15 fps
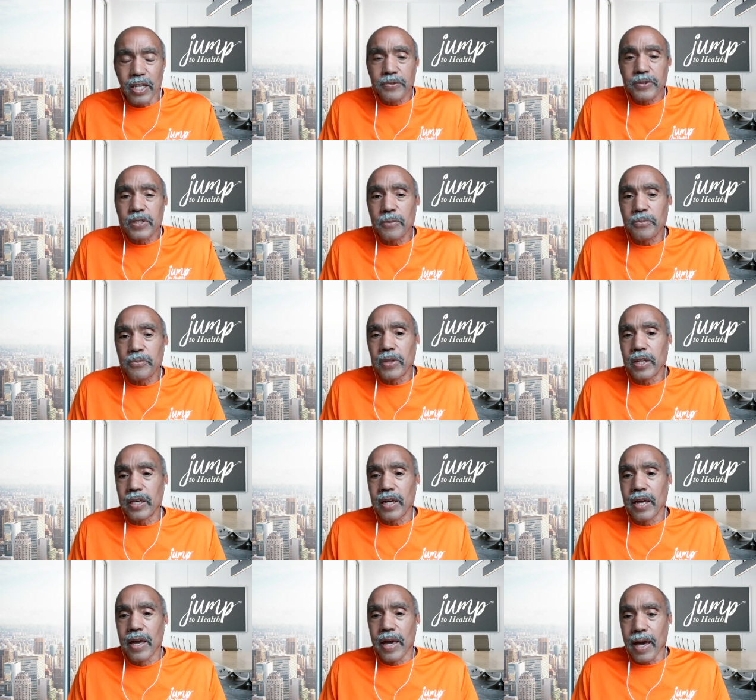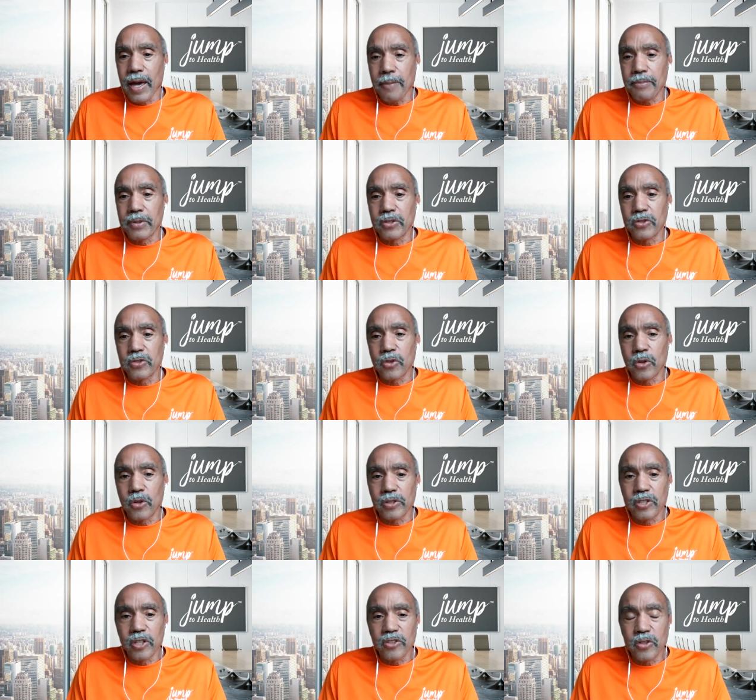if something happens
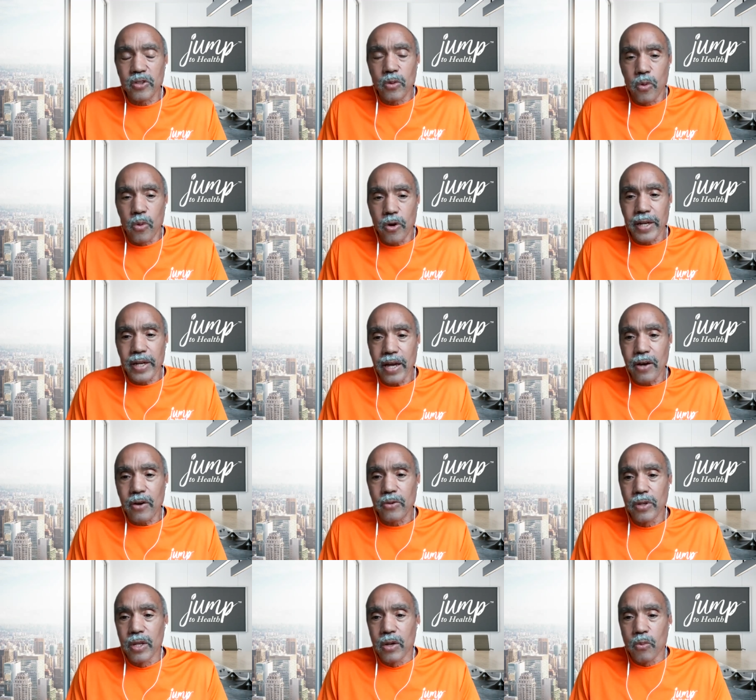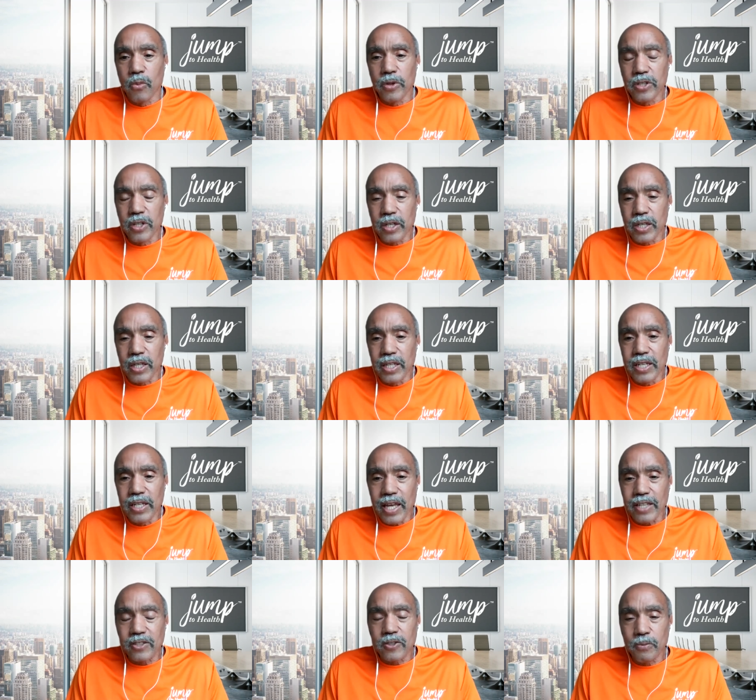or doesn't work out, when you're in
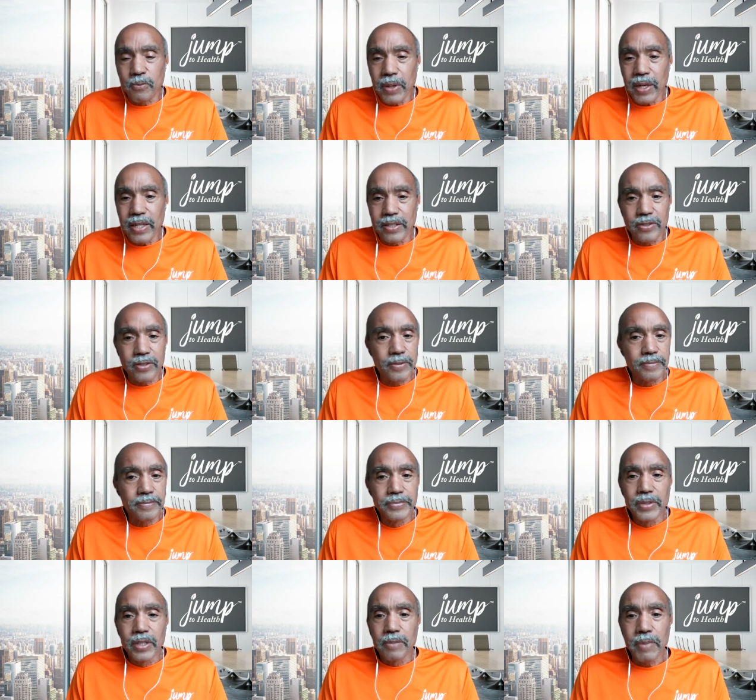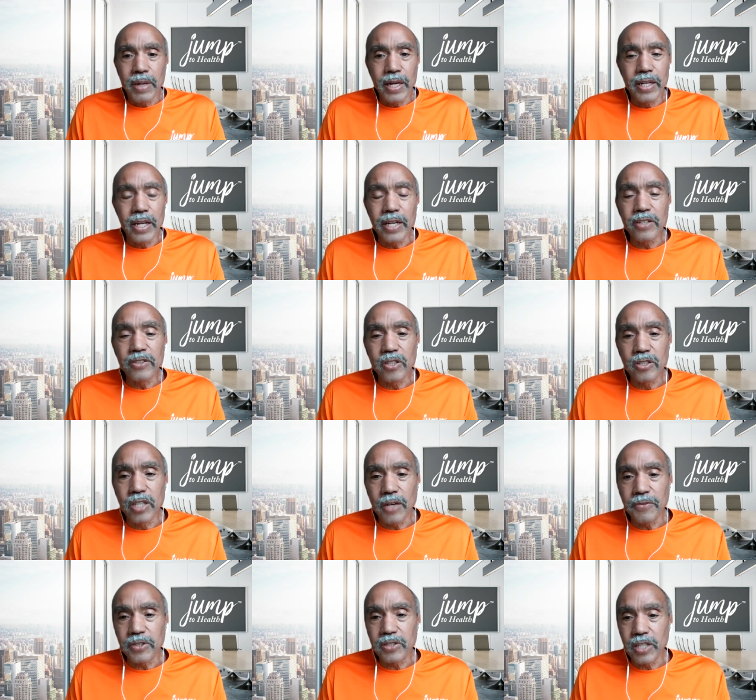that space, man, that is a
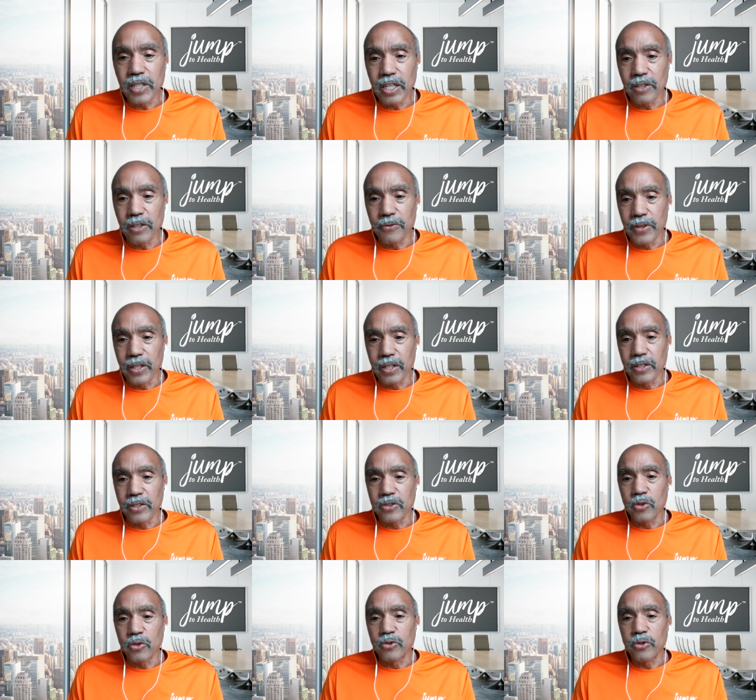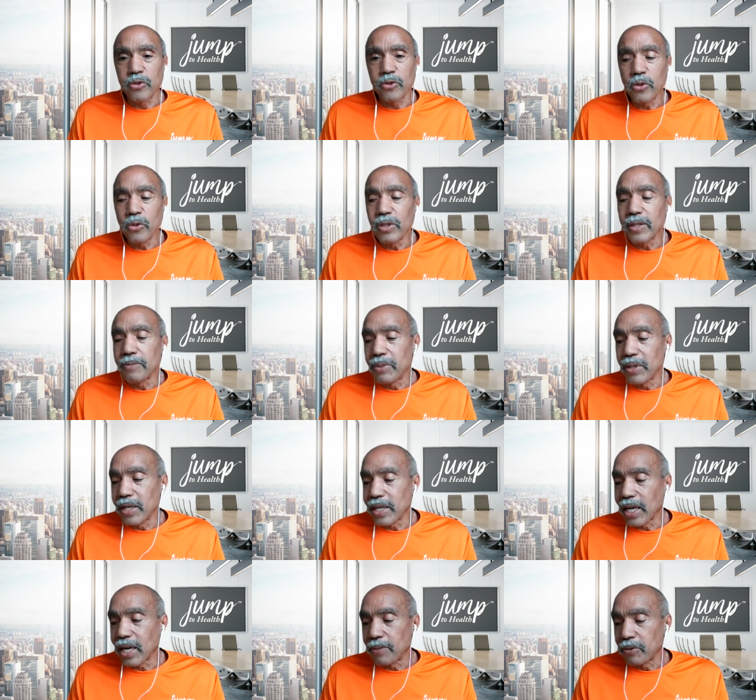devastating feeling. So, truly
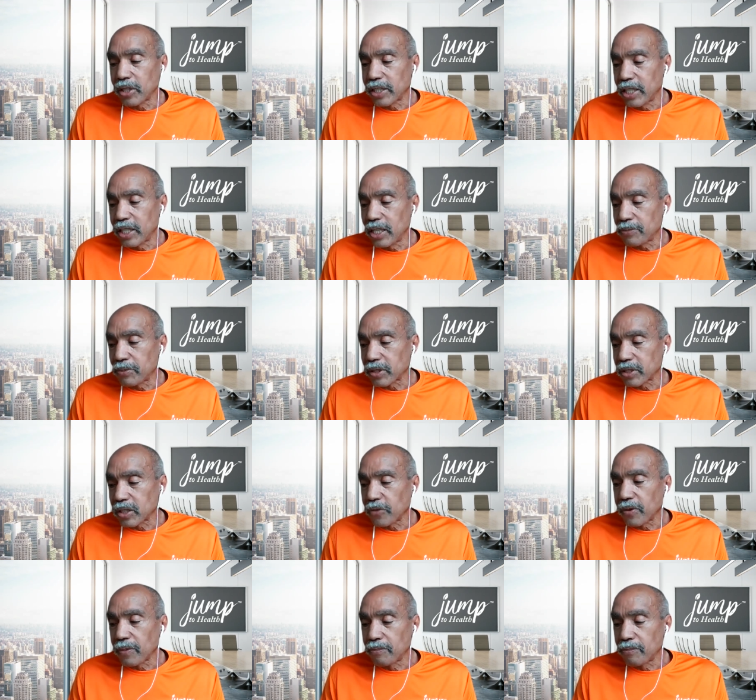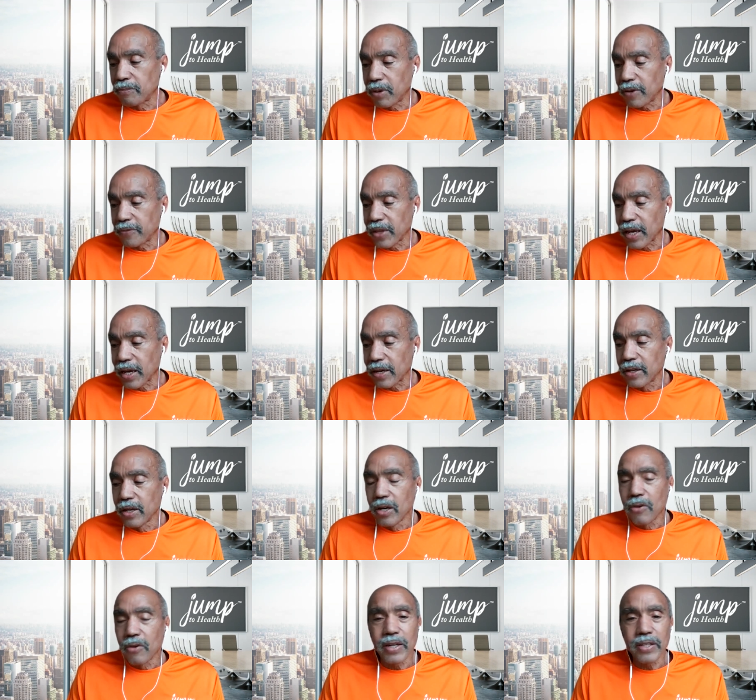being able to keep yourself above that,
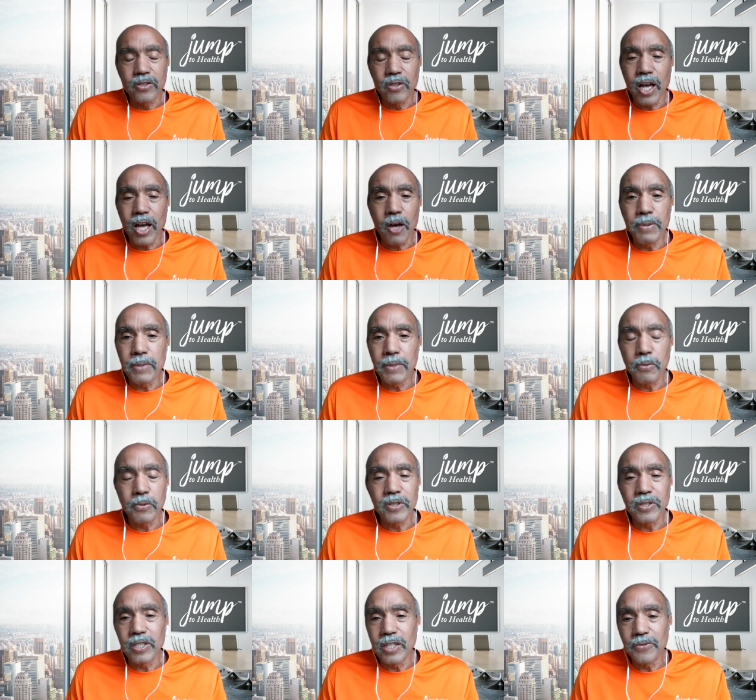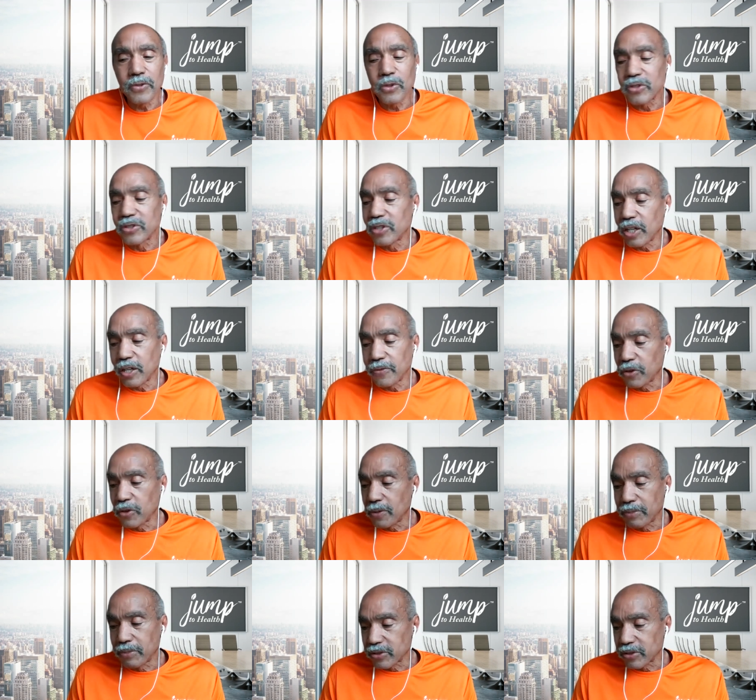right? So, how people perceive you is none of
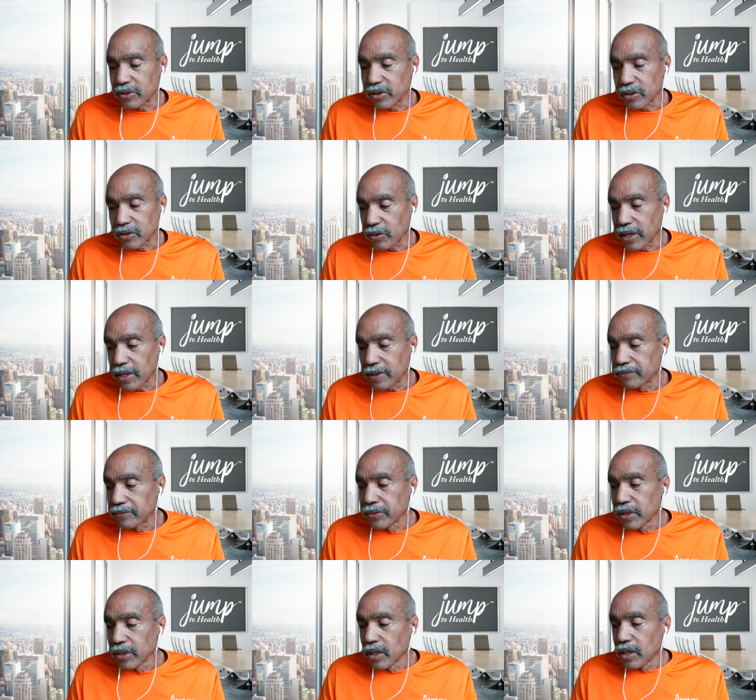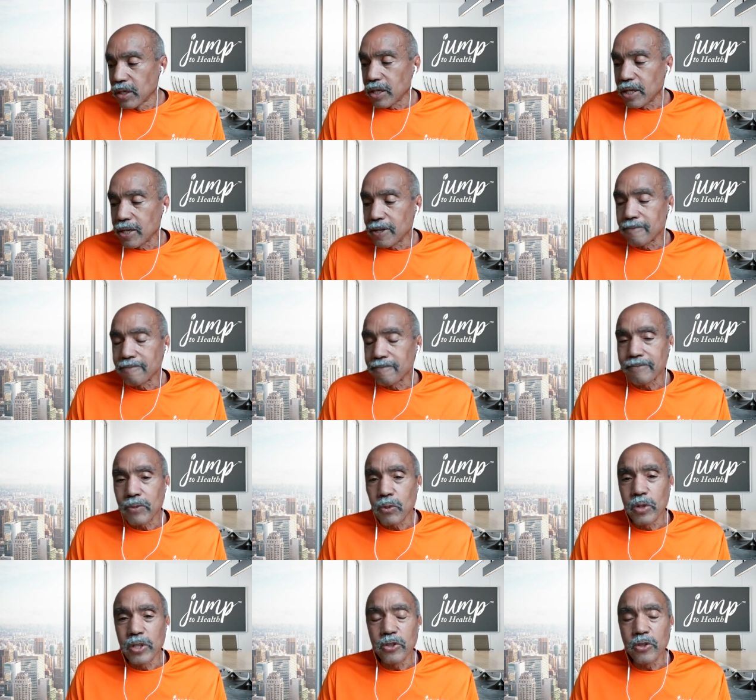your business, right? Um,
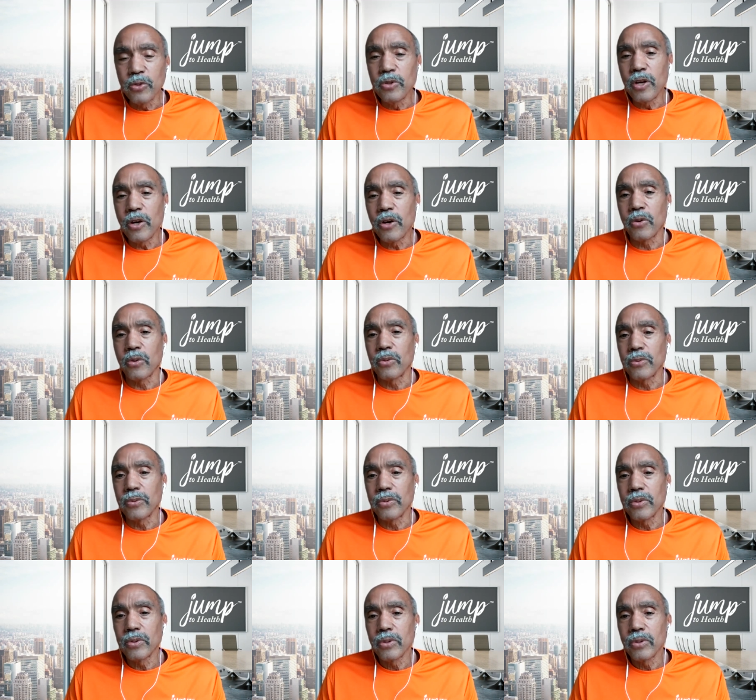when you know,